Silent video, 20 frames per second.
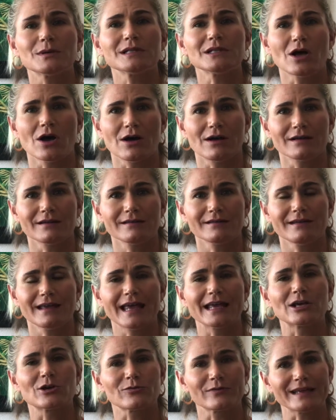along
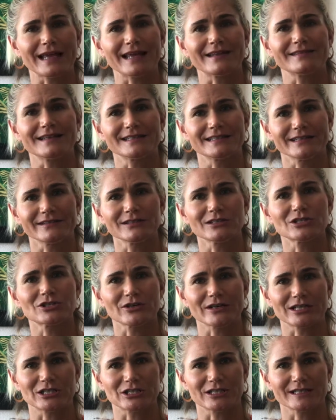and create these
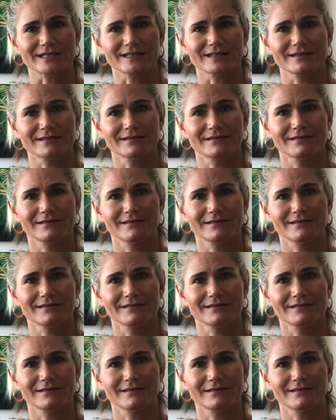illustrations.